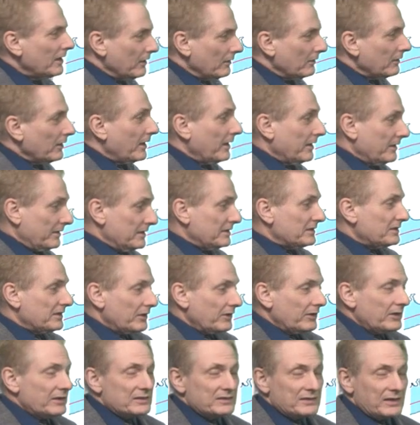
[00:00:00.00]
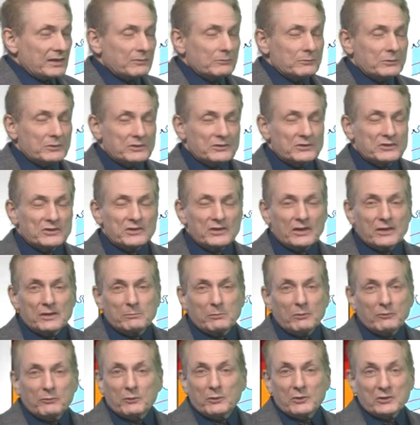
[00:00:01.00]
a lot of these areas, that was
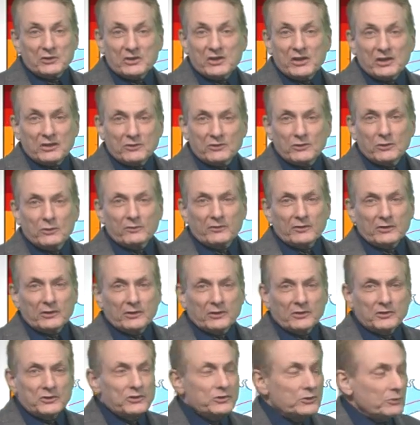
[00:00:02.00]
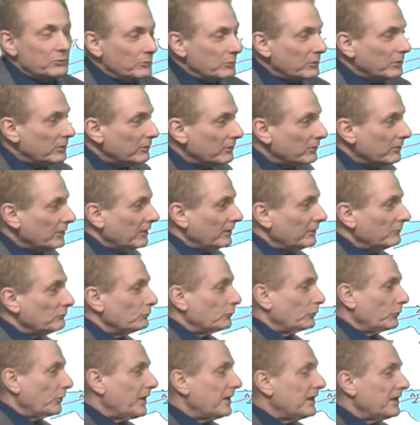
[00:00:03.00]
before it changed over to
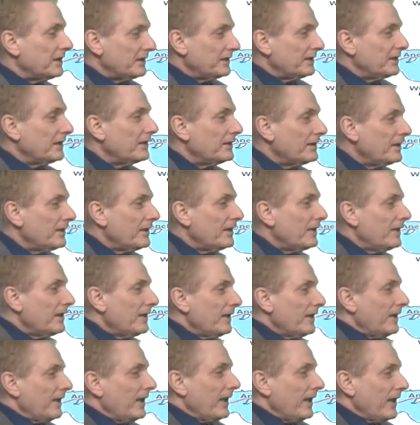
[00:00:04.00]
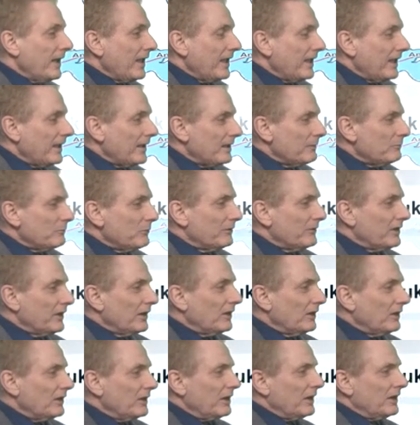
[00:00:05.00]
rain. And moving
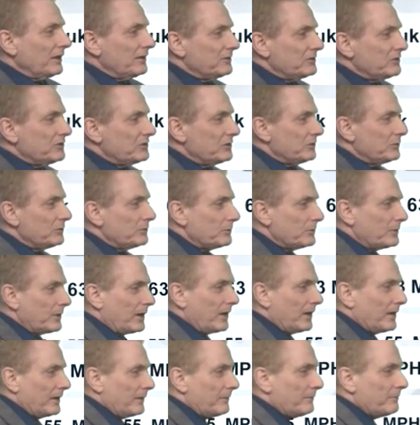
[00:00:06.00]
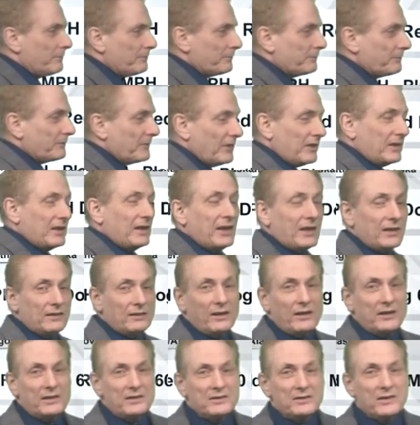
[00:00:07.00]
on to the
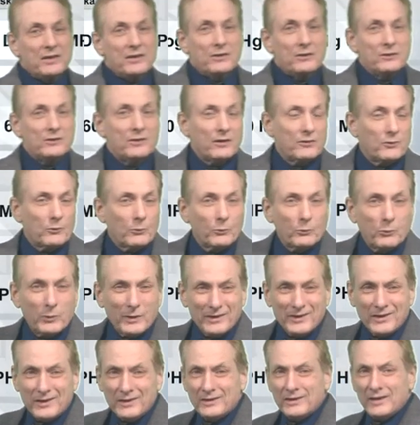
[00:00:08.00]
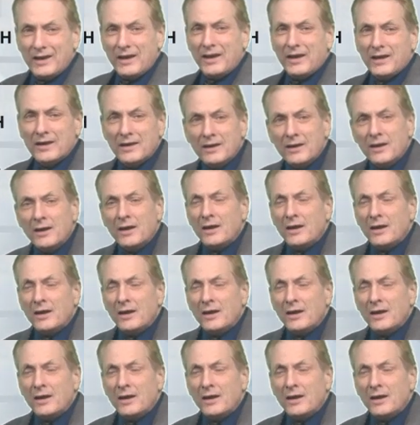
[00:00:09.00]
headlines here, another windy day,